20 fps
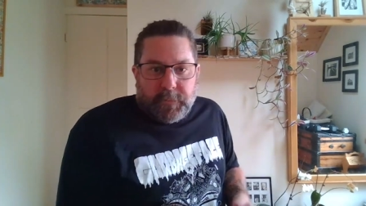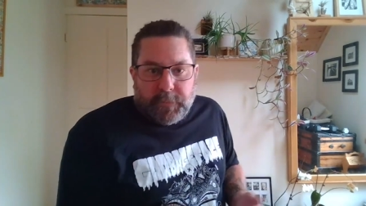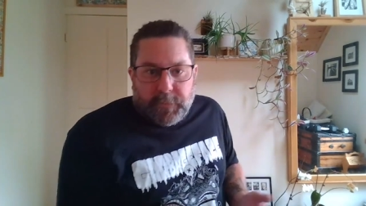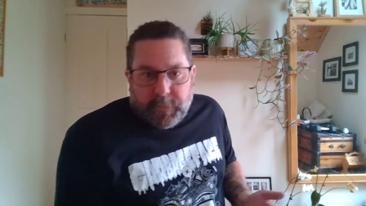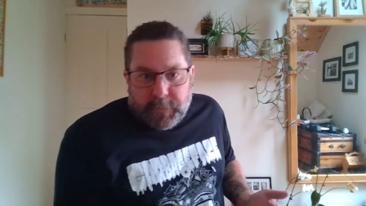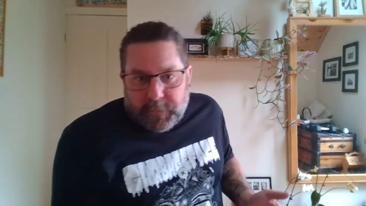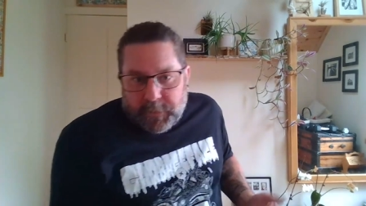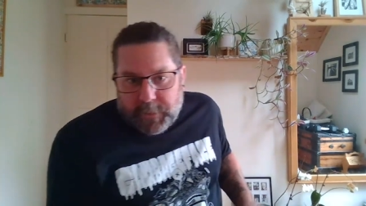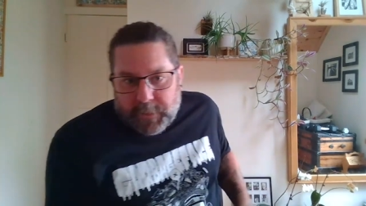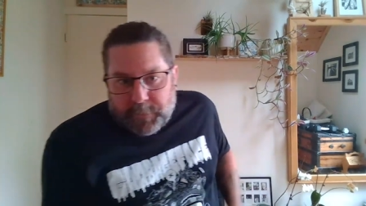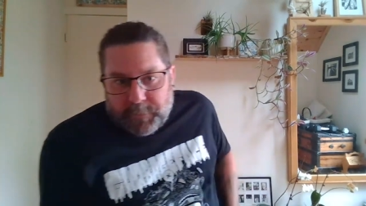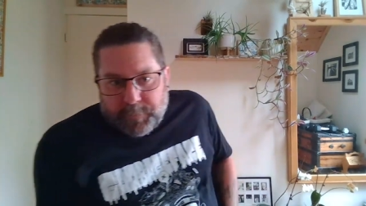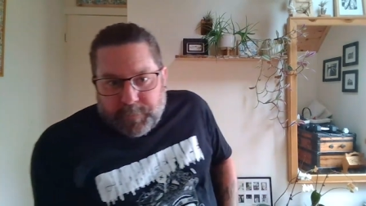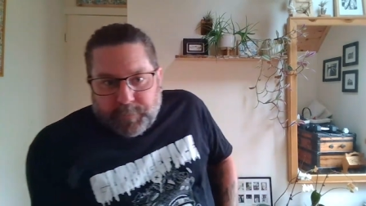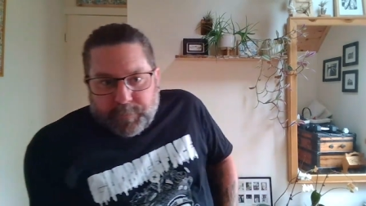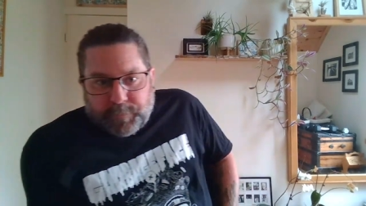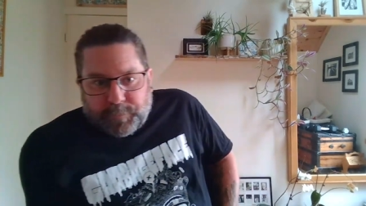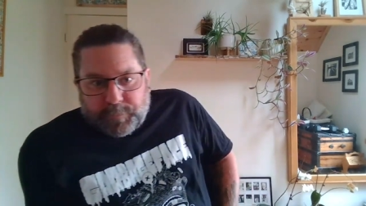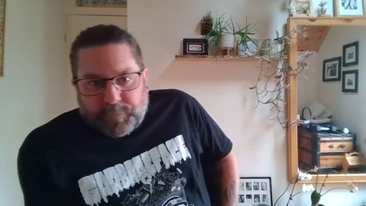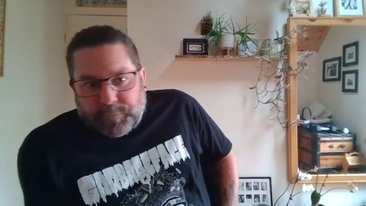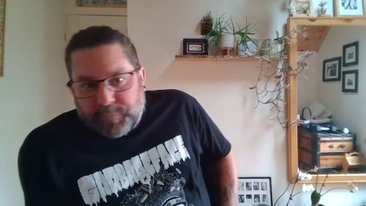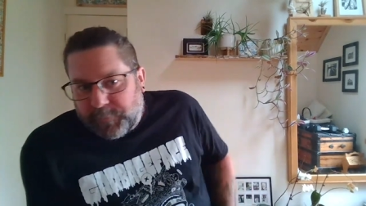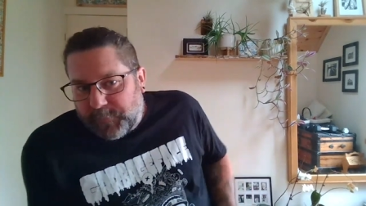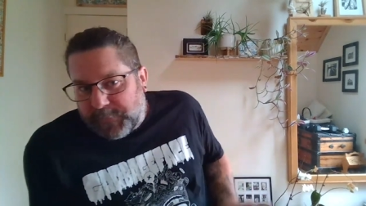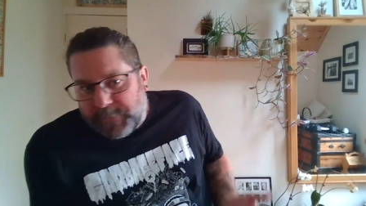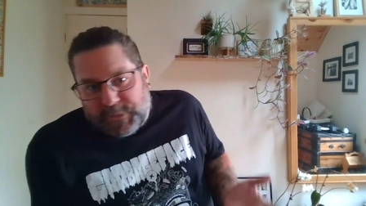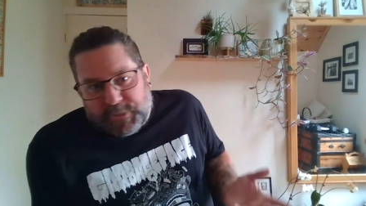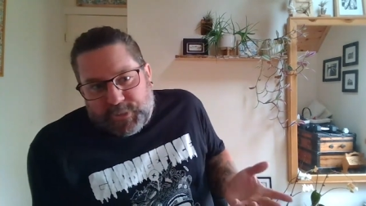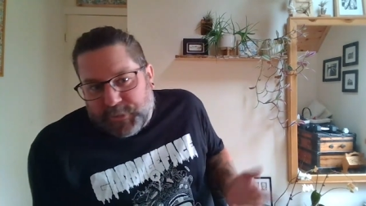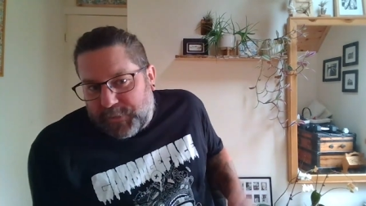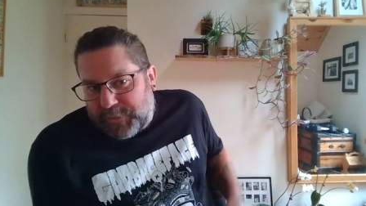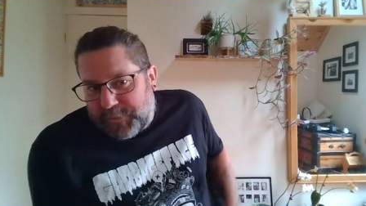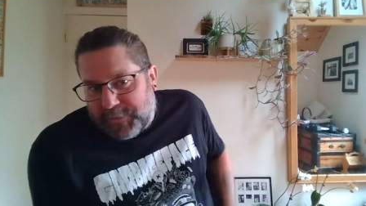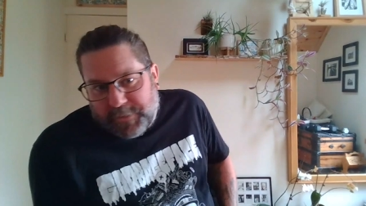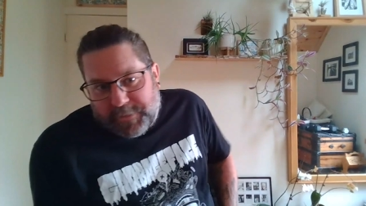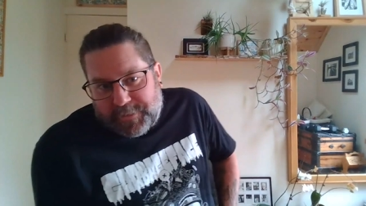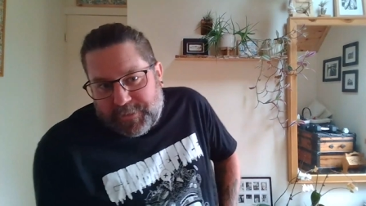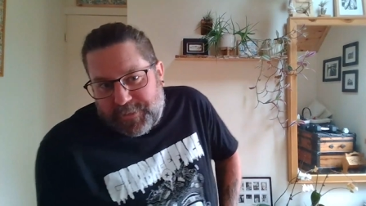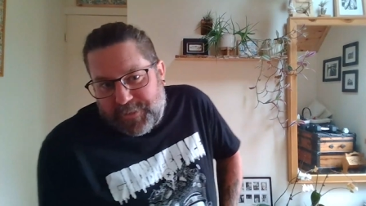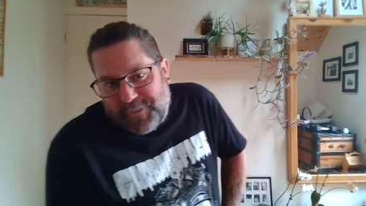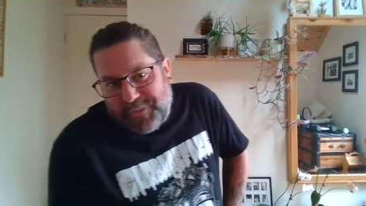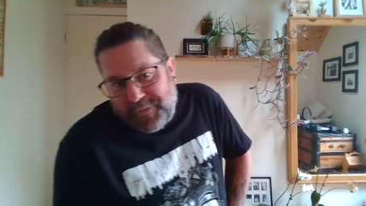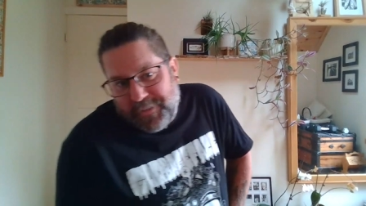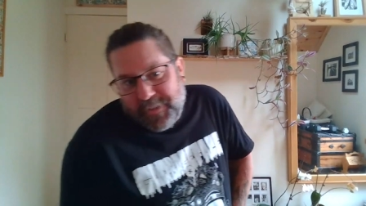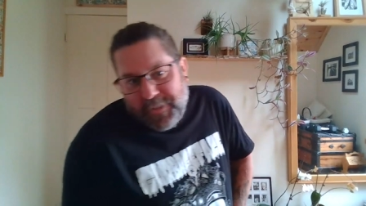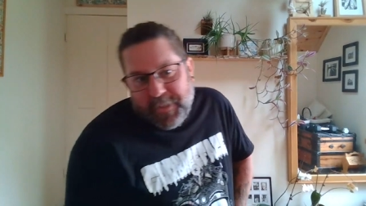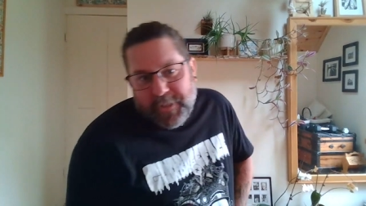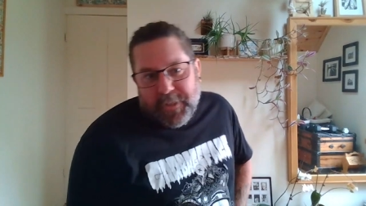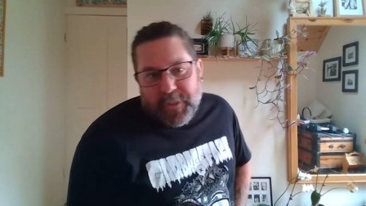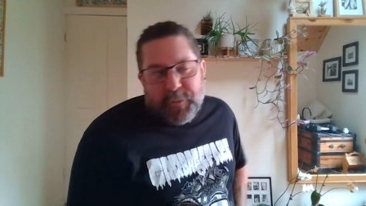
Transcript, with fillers: you know, it's just. It's, totally get it.